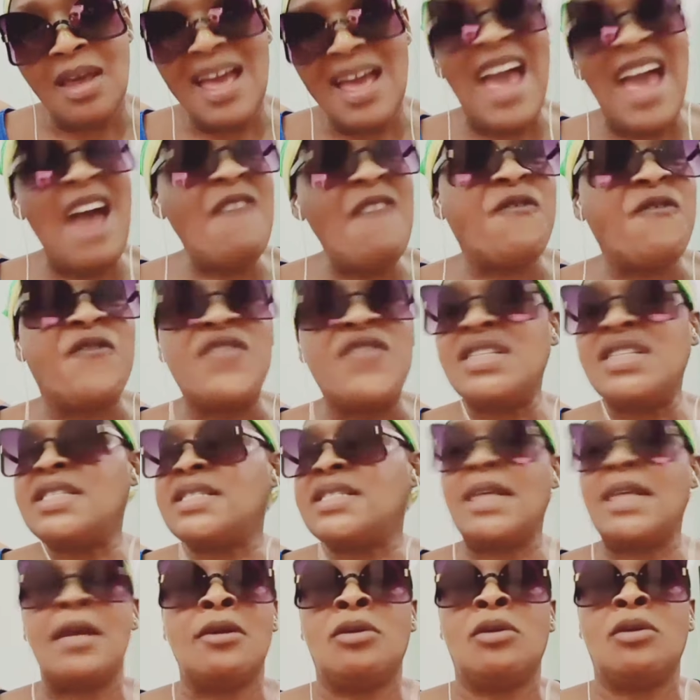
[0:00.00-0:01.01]
Every
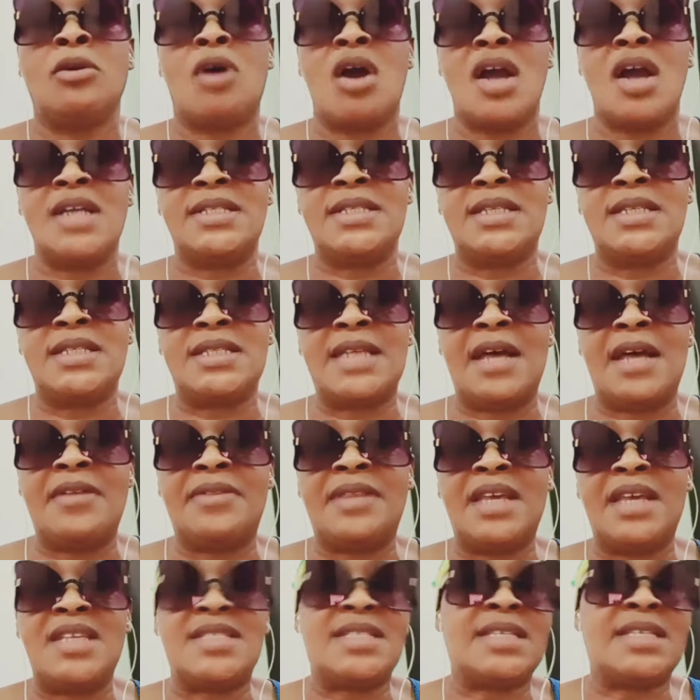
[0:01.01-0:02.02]
single artist out
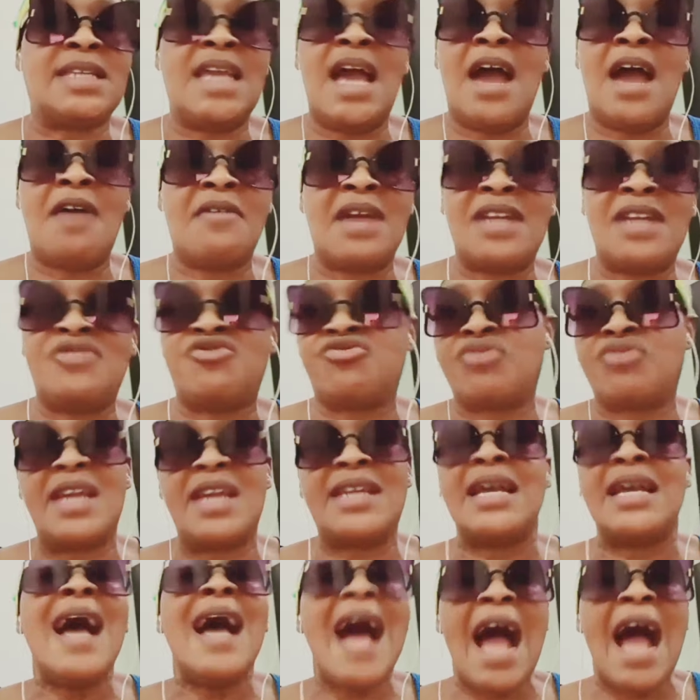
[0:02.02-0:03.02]
there, Ciara,
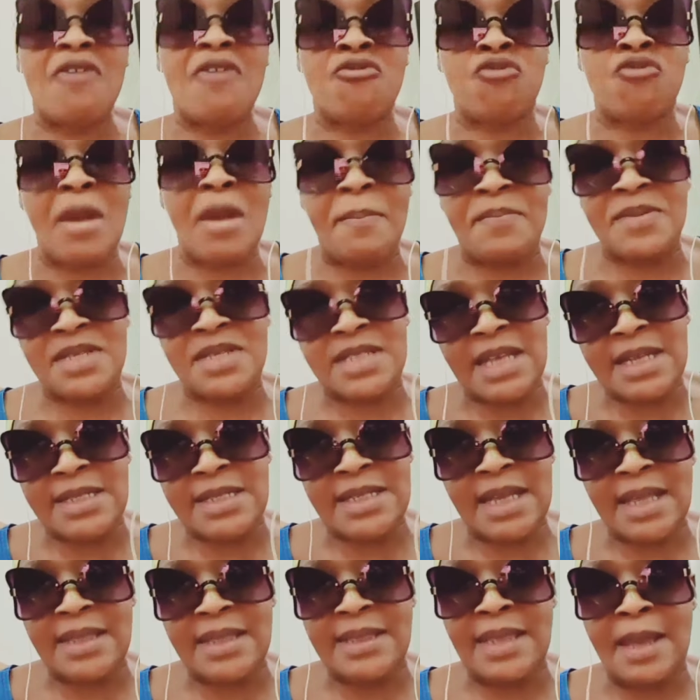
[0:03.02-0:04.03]
Drake, I
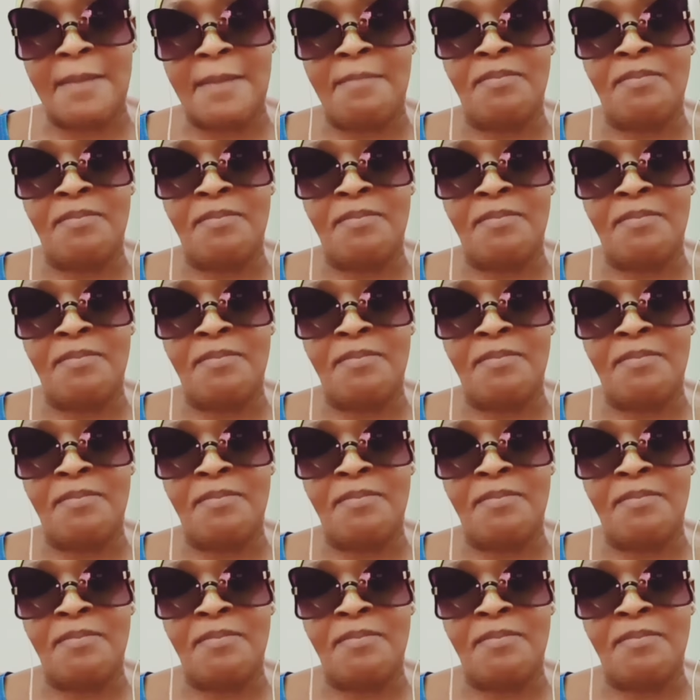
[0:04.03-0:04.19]
represented them.